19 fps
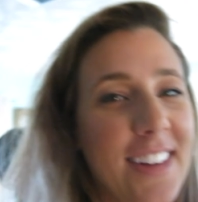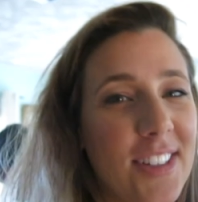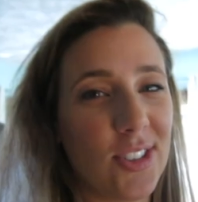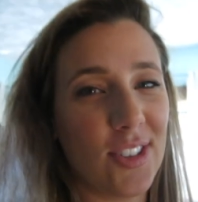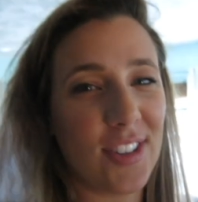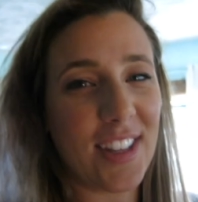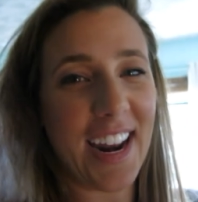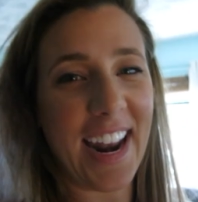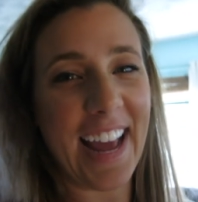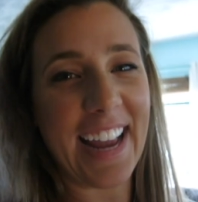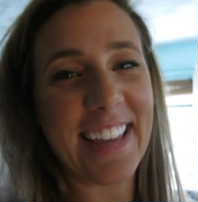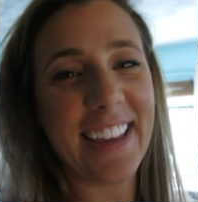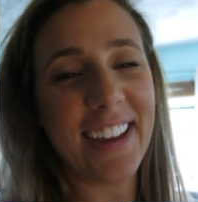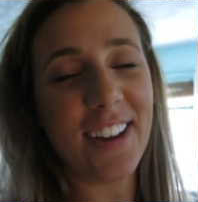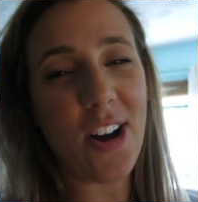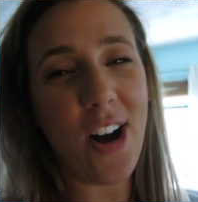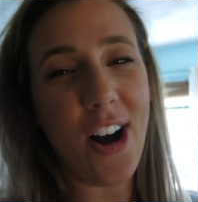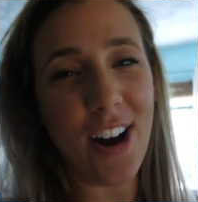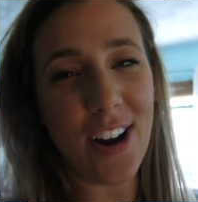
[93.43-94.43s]
so that I
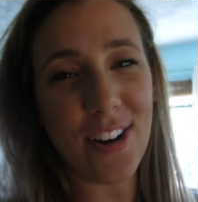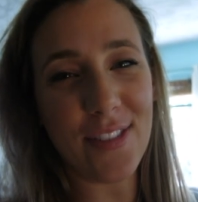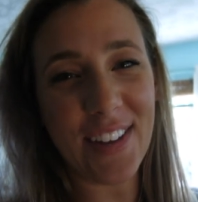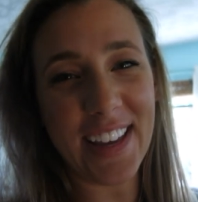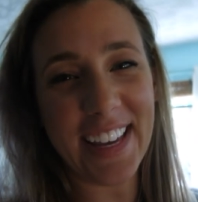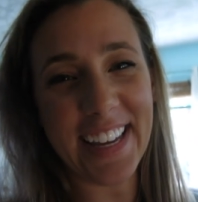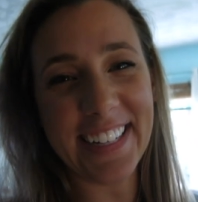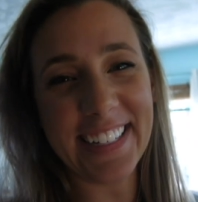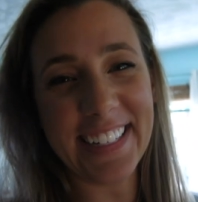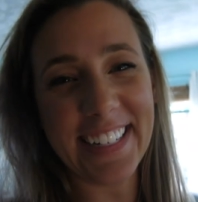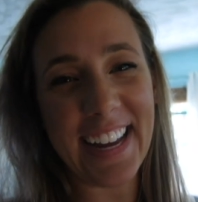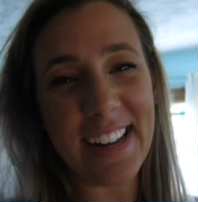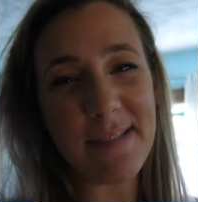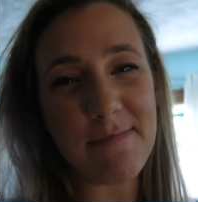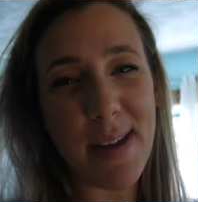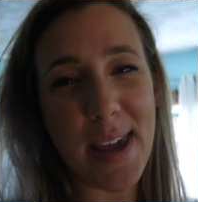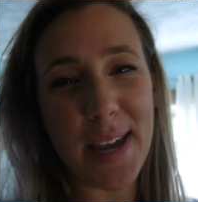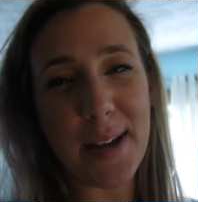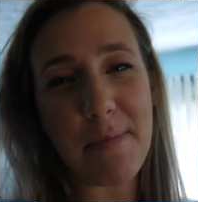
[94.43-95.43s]
can carve it
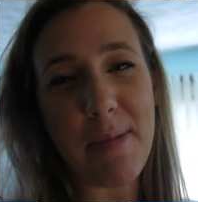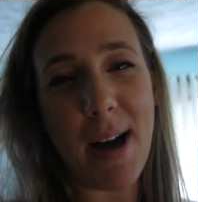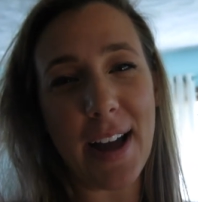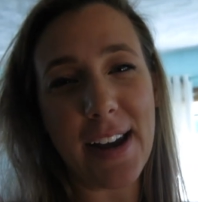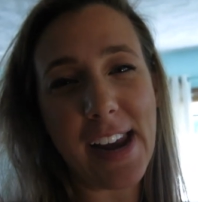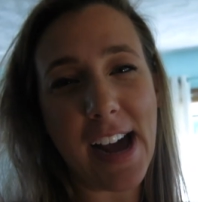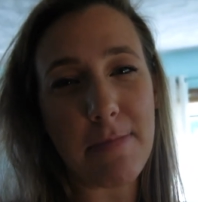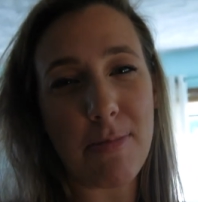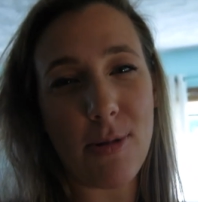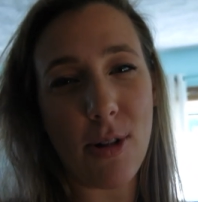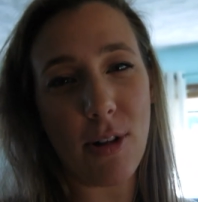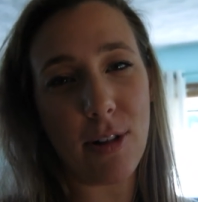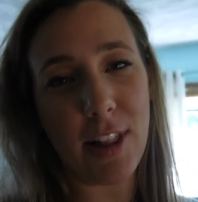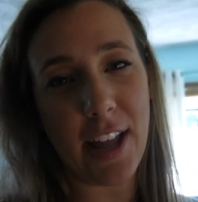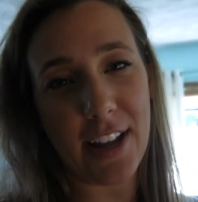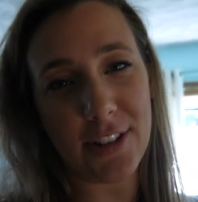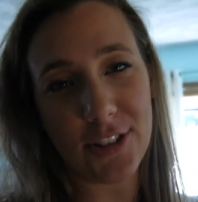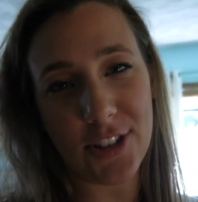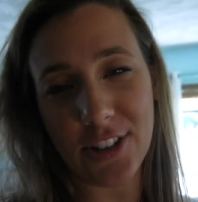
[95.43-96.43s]
and make a pineapple a
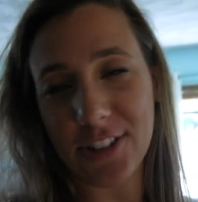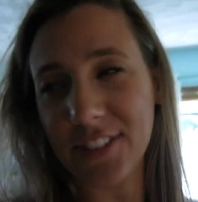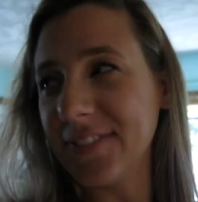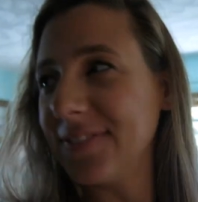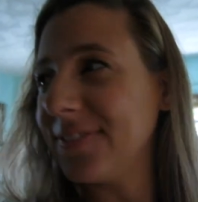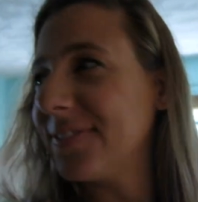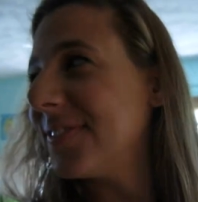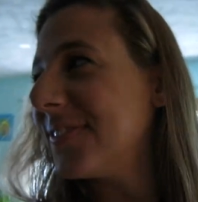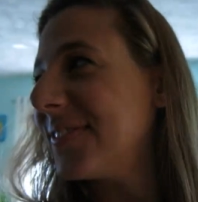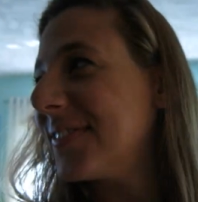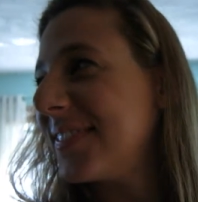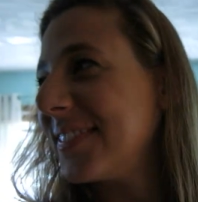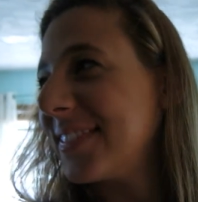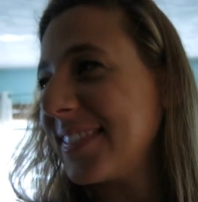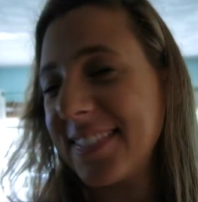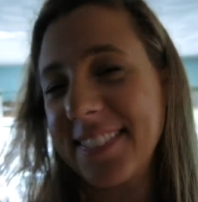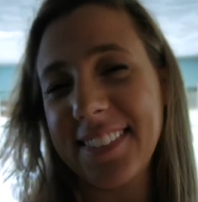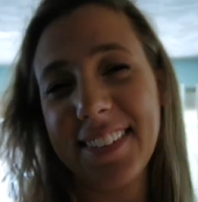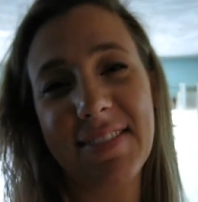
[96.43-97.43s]
lantern.
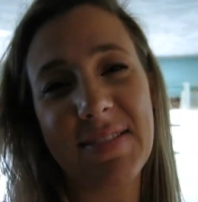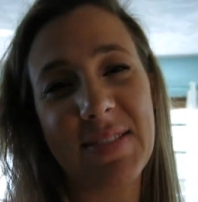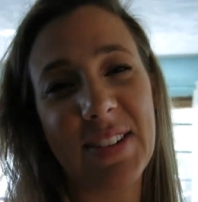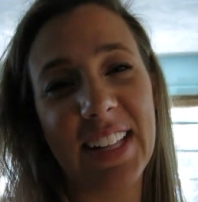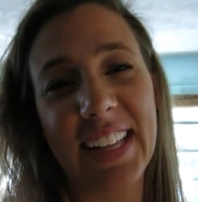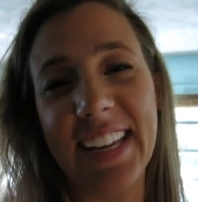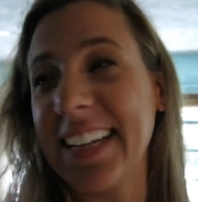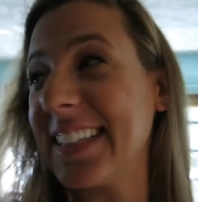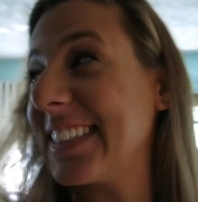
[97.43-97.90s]
I'm really